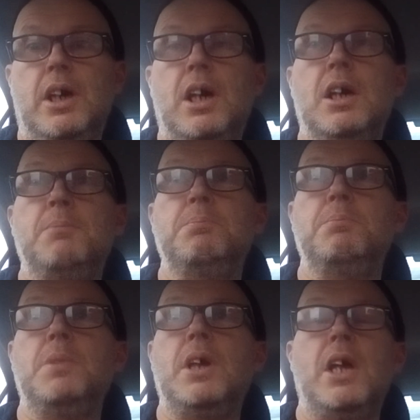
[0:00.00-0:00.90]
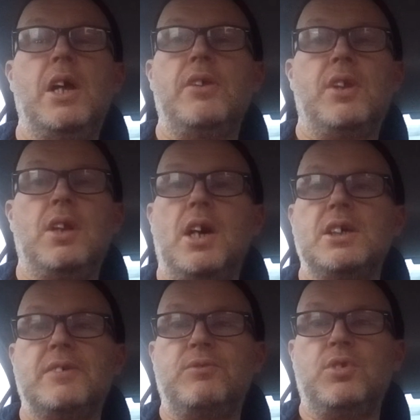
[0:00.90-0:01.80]
Um, the
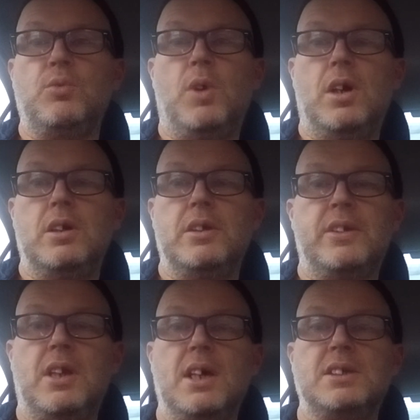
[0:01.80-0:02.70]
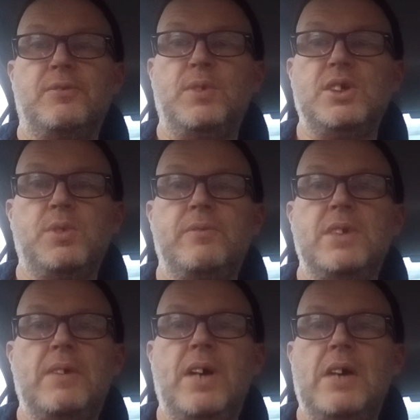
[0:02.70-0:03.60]
likes of not what the likes of which we've
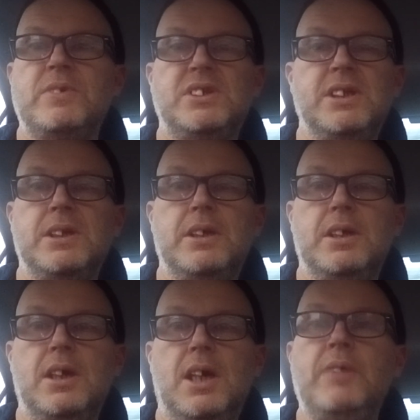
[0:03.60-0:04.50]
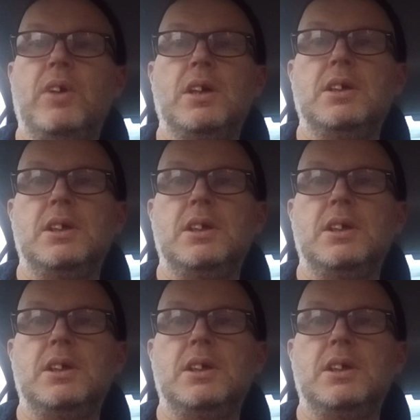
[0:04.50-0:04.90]
never ever seen it ever.